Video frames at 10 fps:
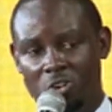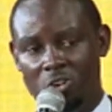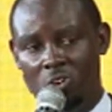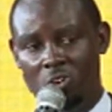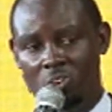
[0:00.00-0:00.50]

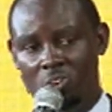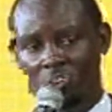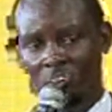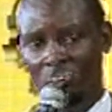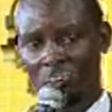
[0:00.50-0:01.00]
Loans
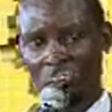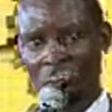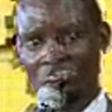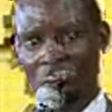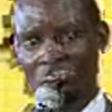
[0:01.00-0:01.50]
work.
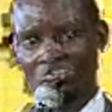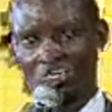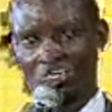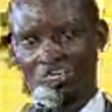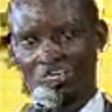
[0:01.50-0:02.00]

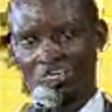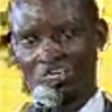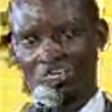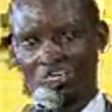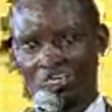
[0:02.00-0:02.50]
If
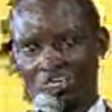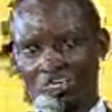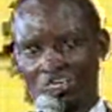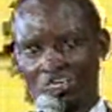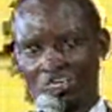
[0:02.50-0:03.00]
you have got
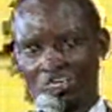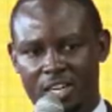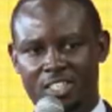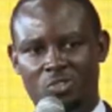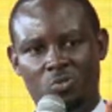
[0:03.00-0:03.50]
a good
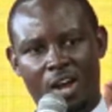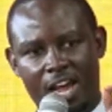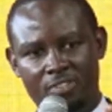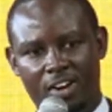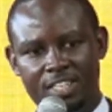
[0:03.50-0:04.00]
strategy, good
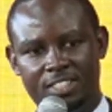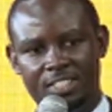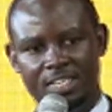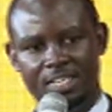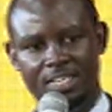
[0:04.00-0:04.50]

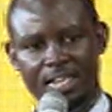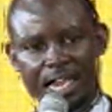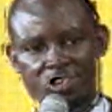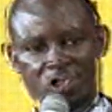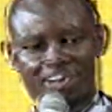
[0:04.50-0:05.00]
advice,
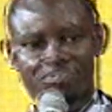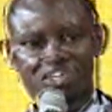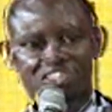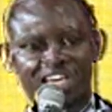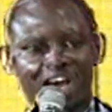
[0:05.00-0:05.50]
and you
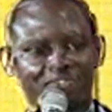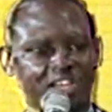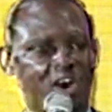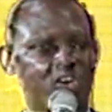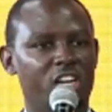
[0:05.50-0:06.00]
have been
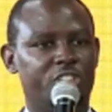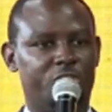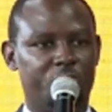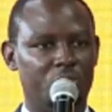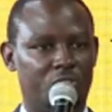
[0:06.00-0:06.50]
served the
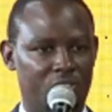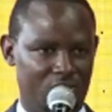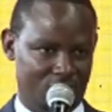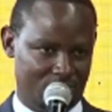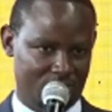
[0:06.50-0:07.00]
honest
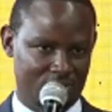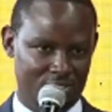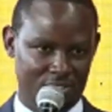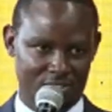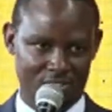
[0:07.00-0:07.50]
truth,
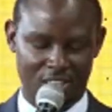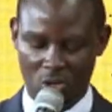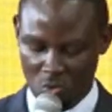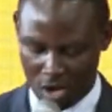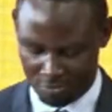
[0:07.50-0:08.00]
it will
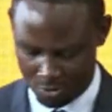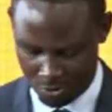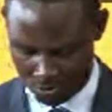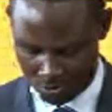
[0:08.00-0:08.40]
work for you.